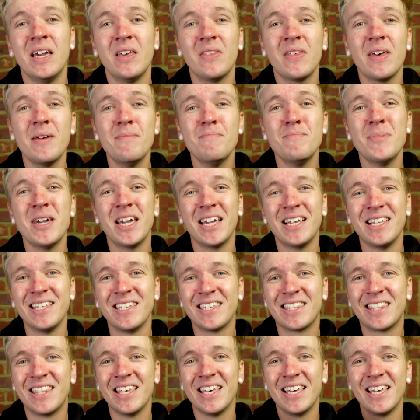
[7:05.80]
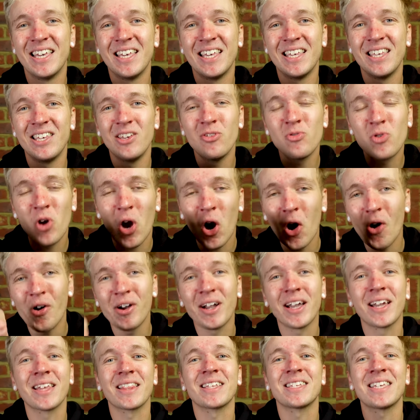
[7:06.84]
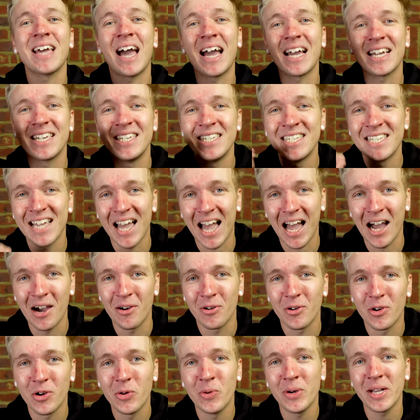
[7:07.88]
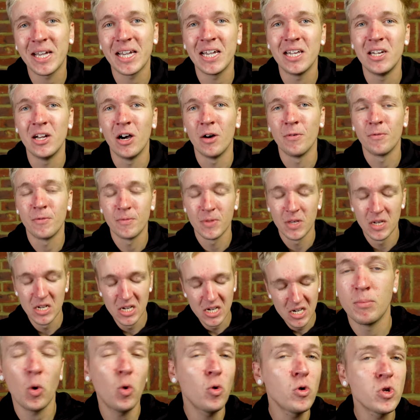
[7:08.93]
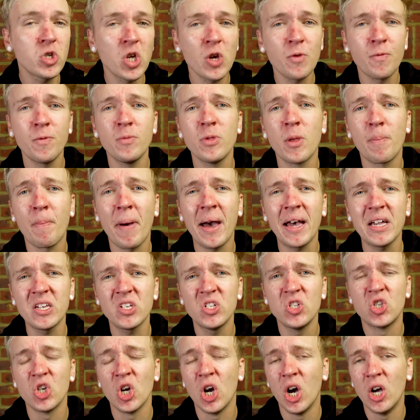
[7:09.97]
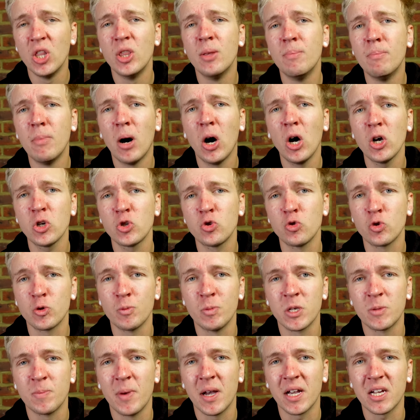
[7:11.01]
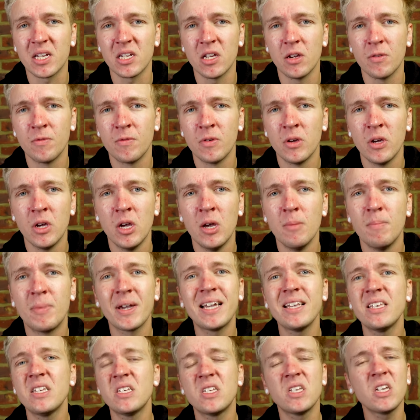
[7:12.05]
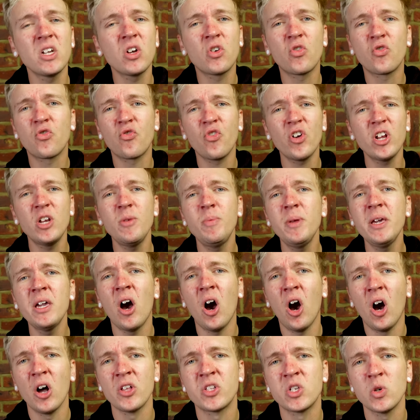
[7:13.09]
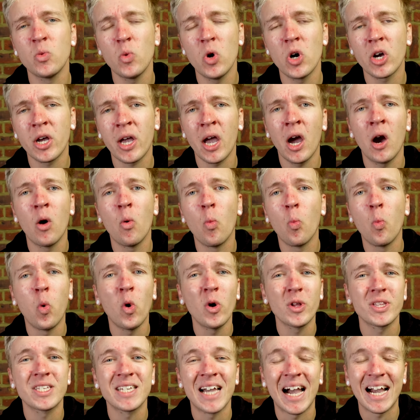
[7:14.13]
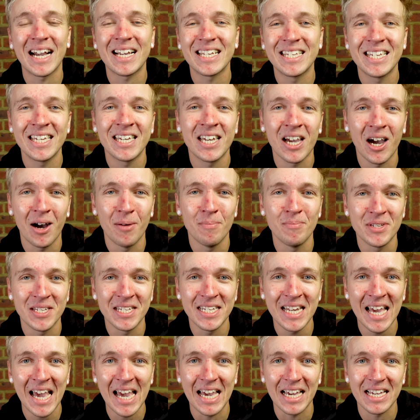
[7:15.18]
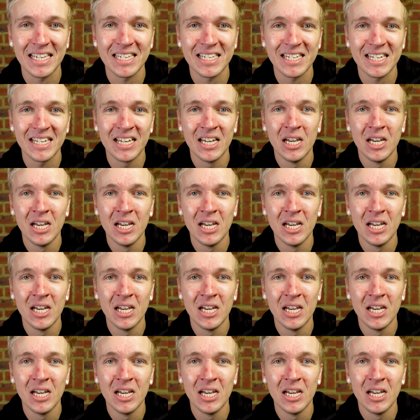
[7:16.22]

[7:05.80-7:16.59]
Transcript: it then means that you can't get the taxis out quick enough. But also from the passenger and the marshal's perspective, because it's incredibly hard to work out what taxi comes next,